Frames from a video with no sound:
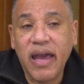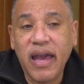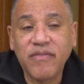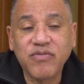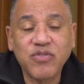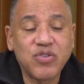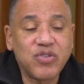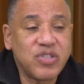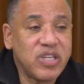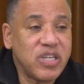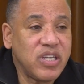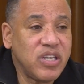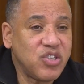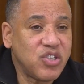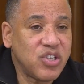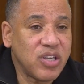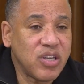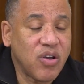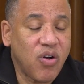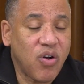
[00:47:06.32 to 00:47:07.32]
after
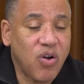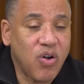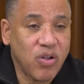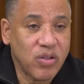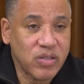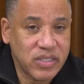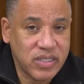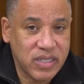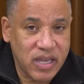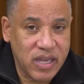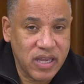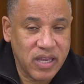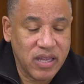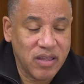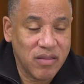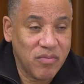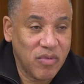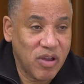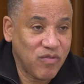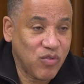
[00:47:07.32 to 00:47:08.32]
teaching all
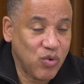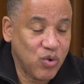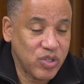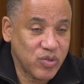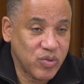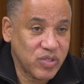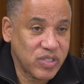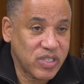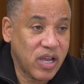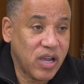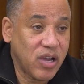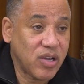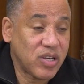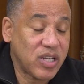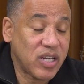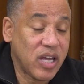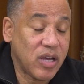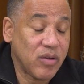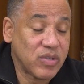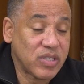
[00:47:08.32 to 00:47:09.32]
day, my voice was tired
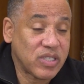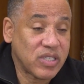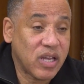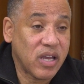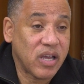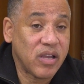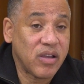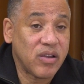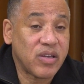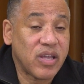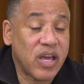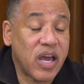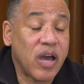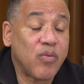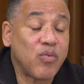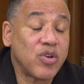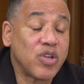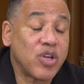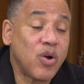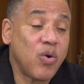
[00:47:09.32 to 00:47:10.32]
and I was tired. I
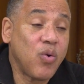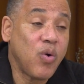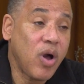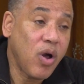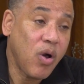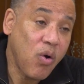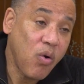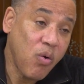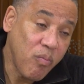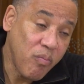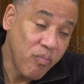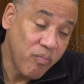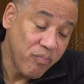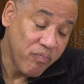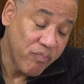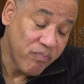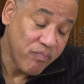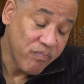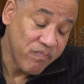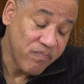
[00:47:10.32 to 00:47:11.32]
would go home.
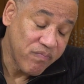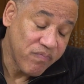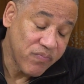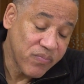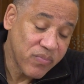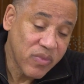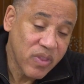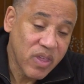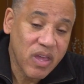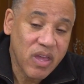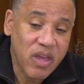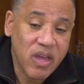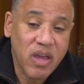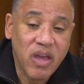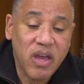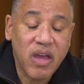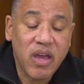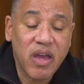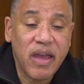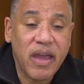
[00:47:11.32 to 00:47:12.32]

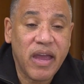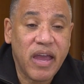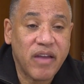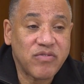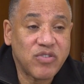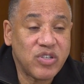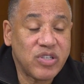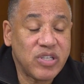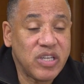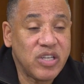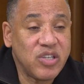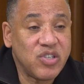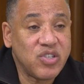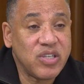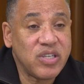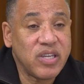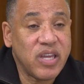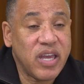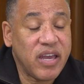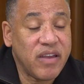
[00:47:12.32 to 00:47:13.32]
After
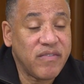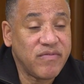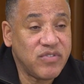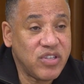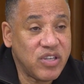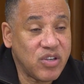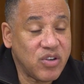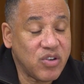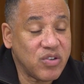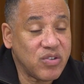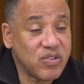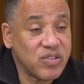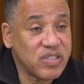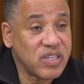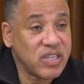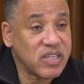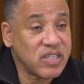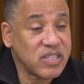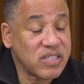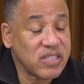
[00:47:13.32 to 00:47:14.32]
teaching, have dinner,
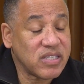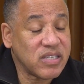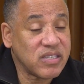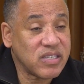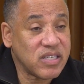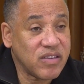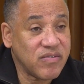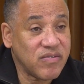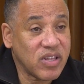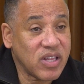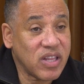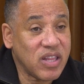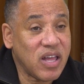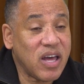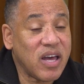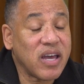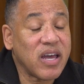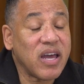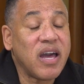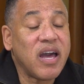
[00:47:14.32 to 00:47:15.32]
6 or 7
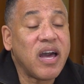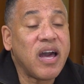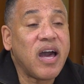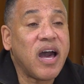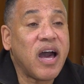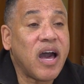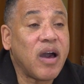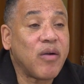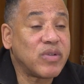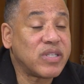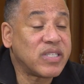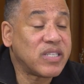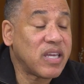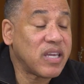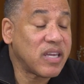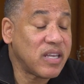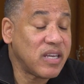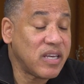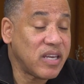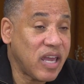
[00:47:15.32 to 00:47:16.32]
o'clock. I would
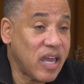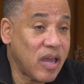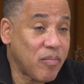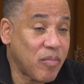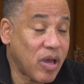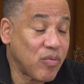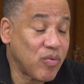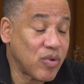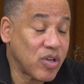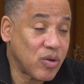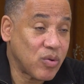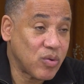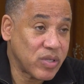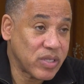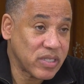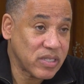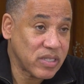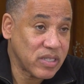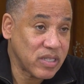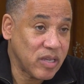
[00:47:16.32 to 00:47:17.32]
take a nap. I would go to
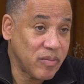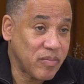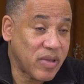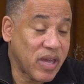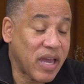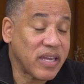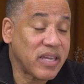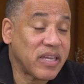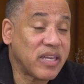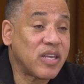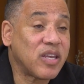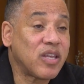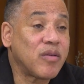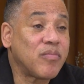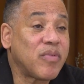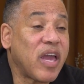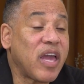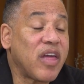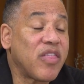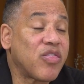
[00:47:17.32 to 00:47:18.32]
sleep. I'd get
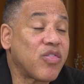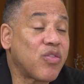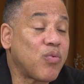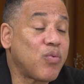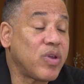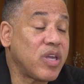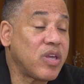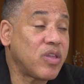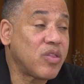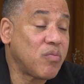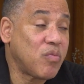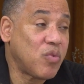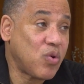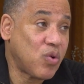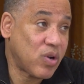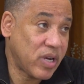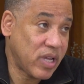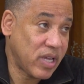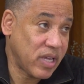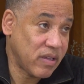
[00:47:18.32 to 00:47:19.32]
up at 3 in the
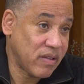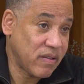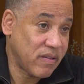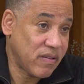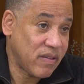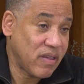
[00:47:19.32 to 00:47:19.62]
morning,